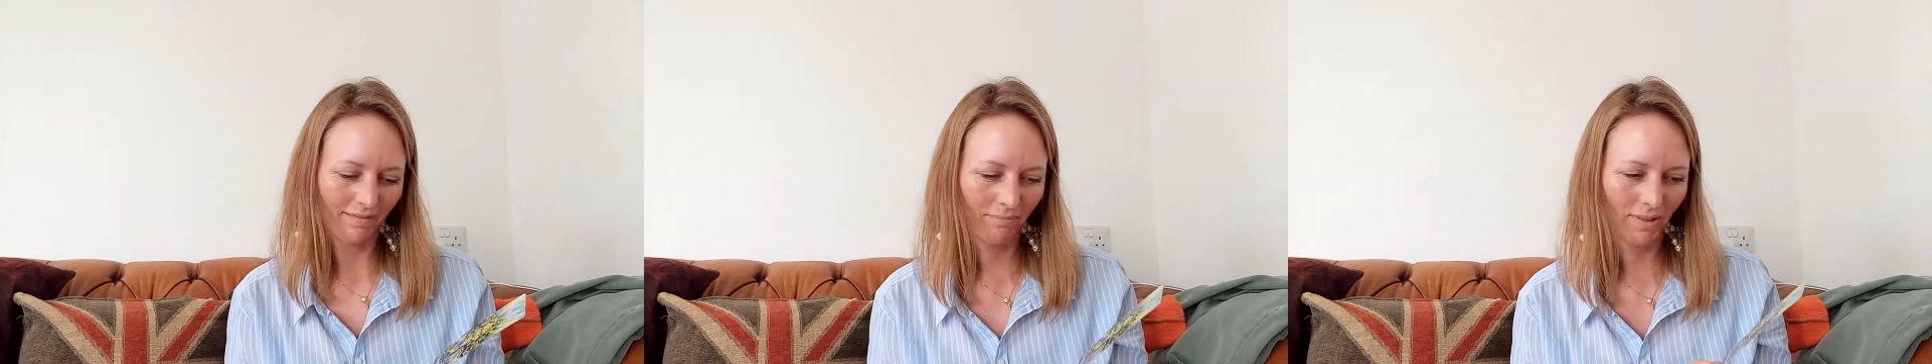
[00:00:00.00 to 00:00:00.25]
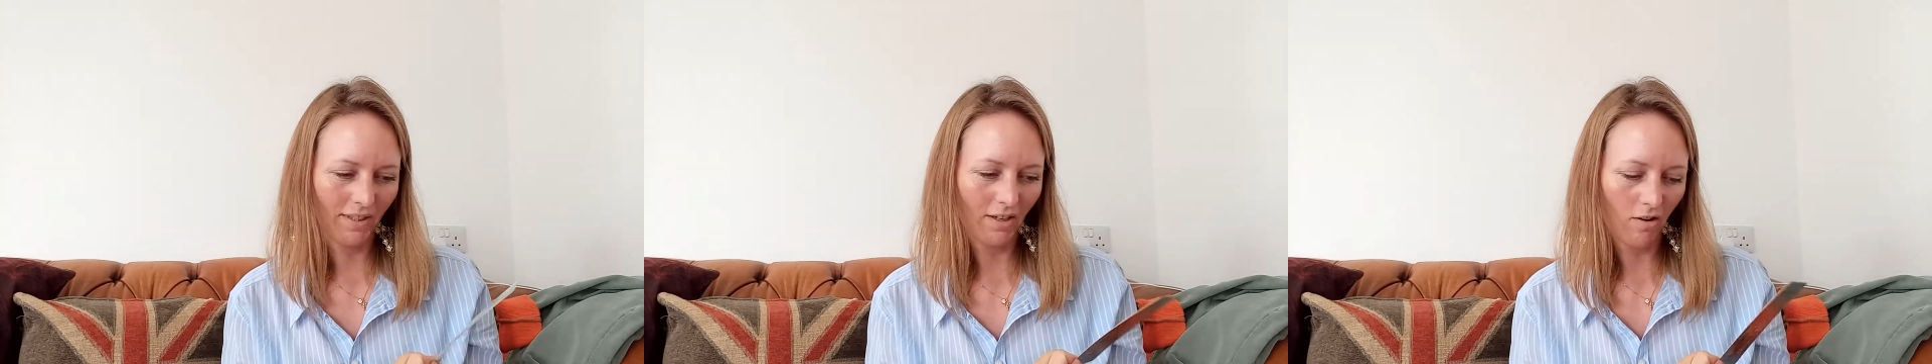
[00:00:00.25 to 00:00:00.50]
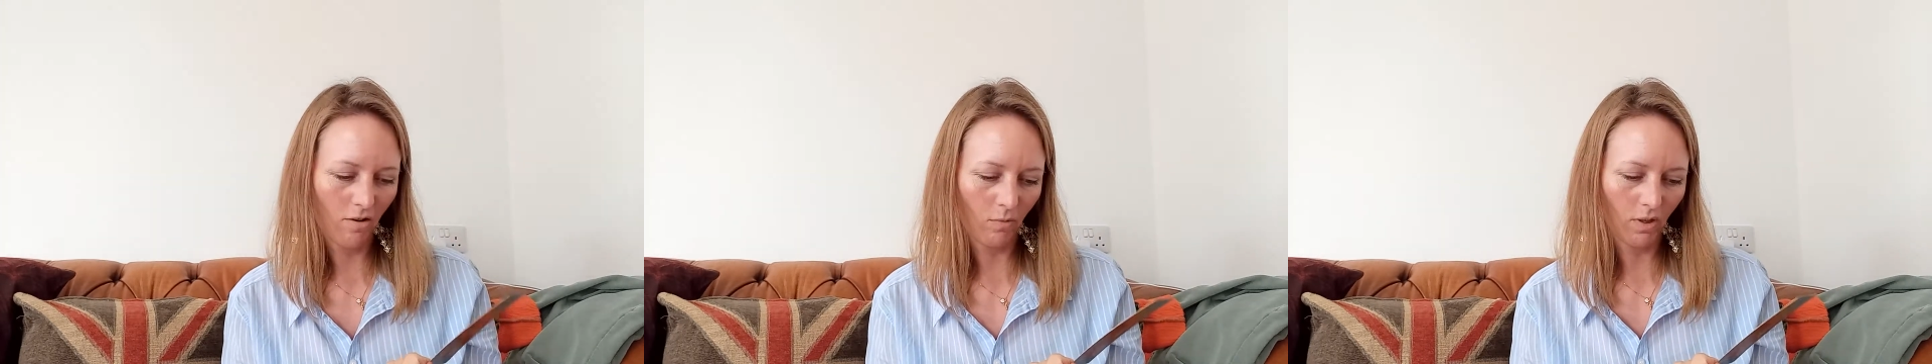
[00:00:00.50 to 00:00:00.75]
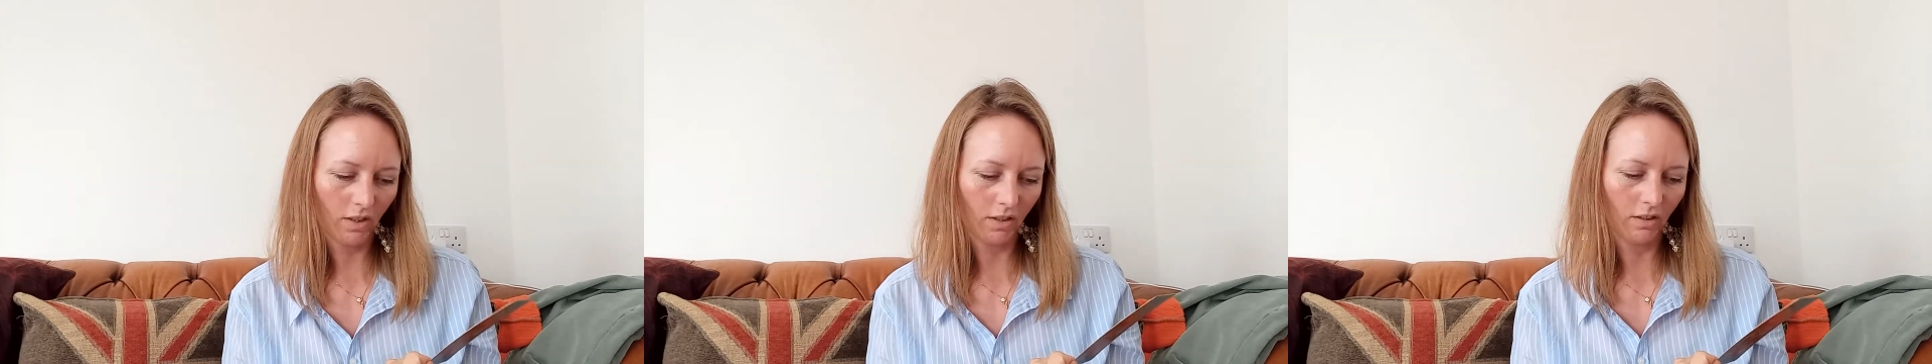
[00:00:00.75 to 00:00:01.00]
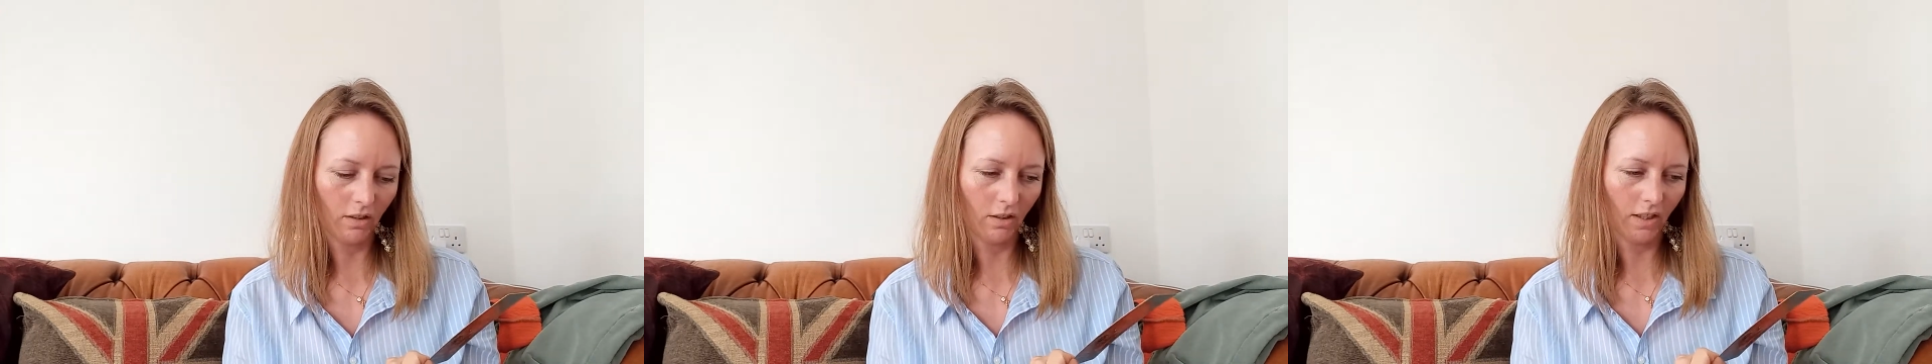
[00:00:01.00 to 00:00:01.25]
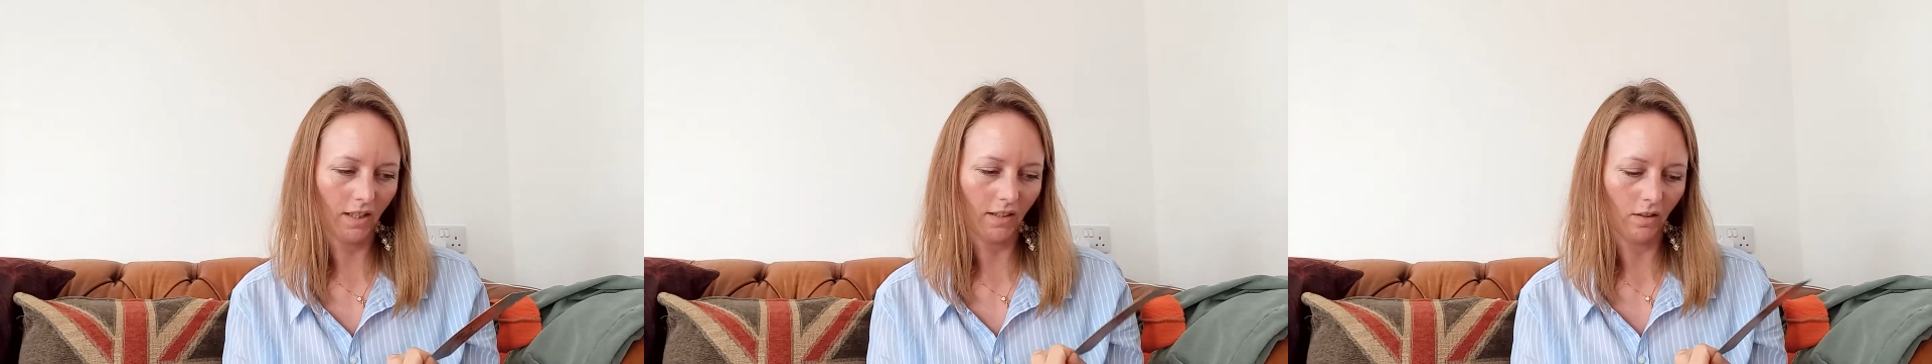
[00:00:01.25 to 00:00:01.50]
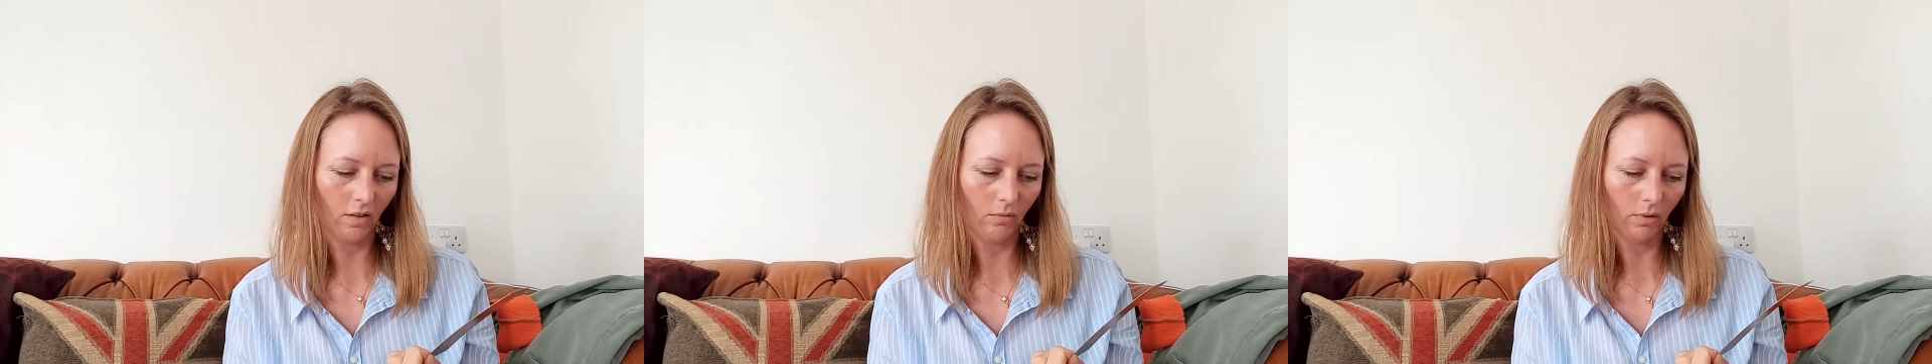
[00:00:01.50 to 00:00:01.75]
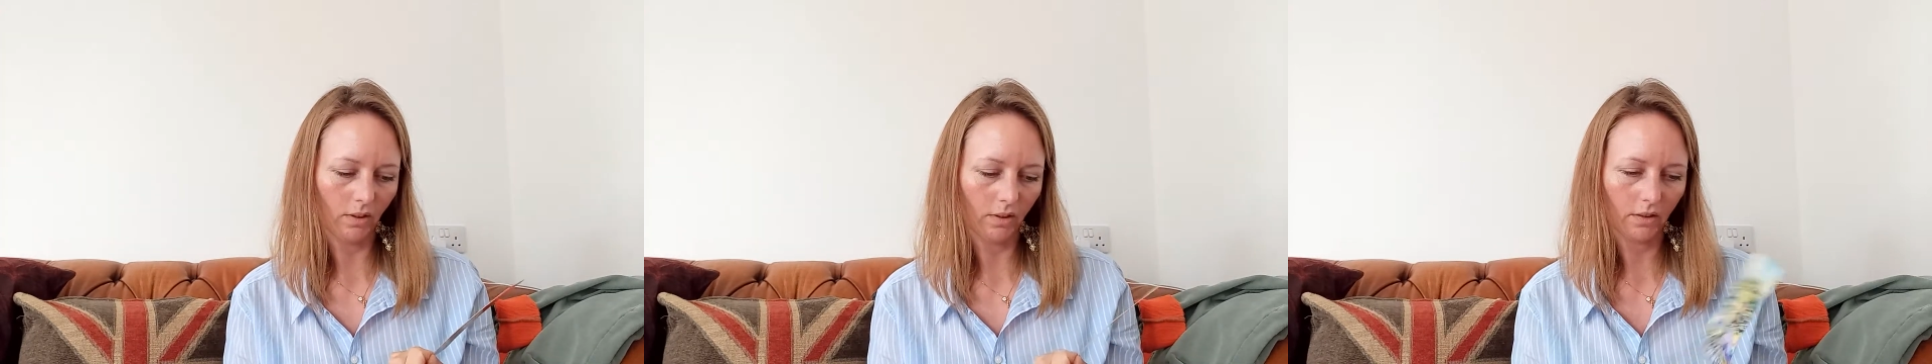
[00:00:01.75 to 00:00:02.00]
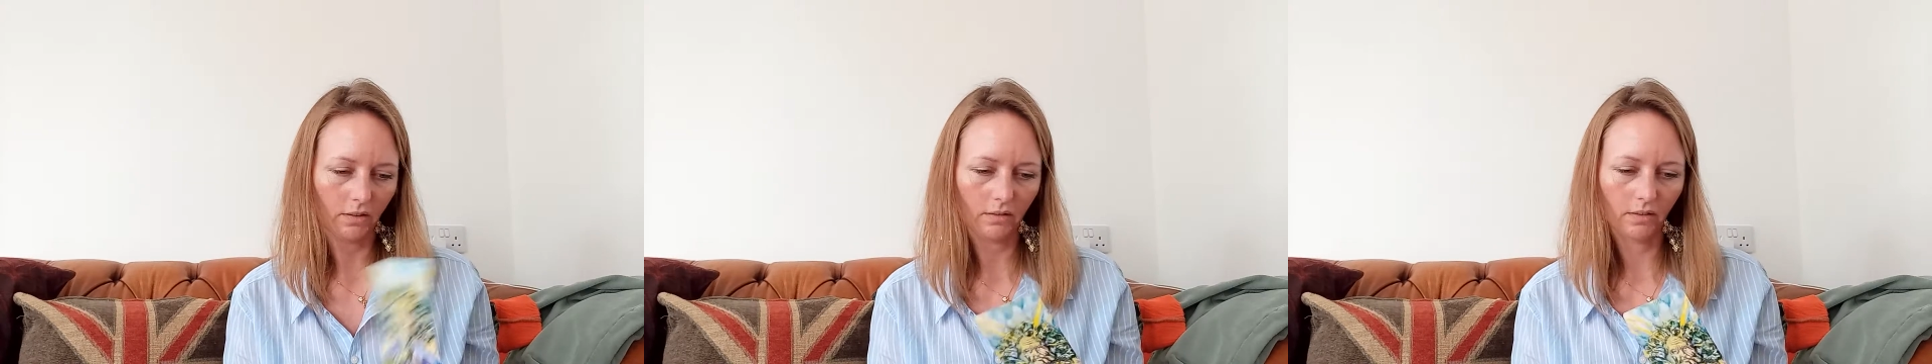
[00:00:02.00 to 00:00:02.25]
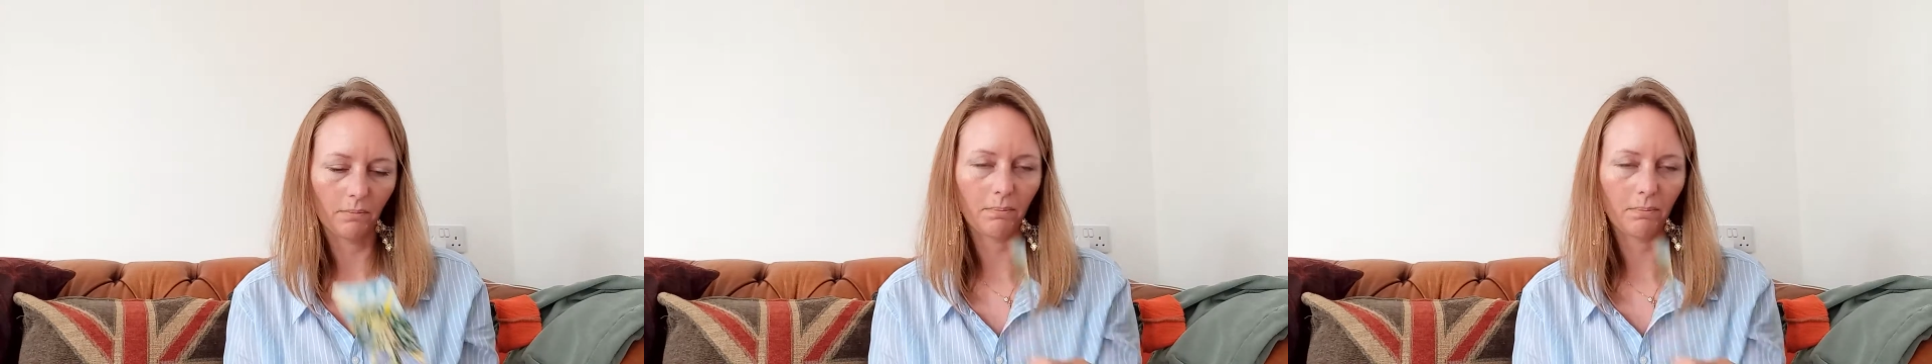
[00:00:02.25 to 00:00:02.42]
But the artwork, look at the artwork. The